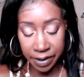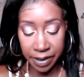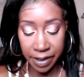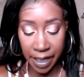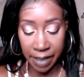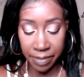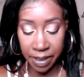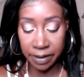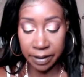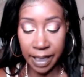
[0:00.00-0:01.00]
Now, I
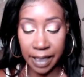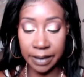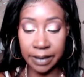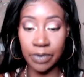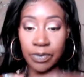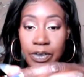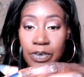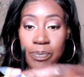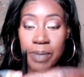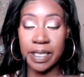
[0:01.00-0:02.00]
really can't see
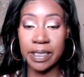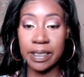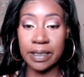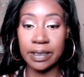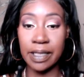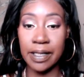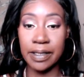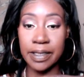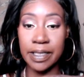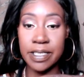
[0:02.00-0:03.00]
that because that is so
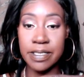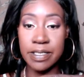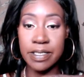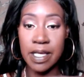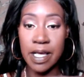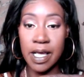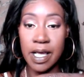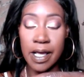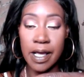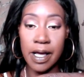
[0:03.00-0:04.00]
little, but it looks
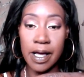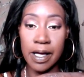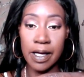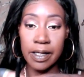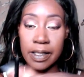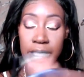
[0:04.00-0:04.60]
like this.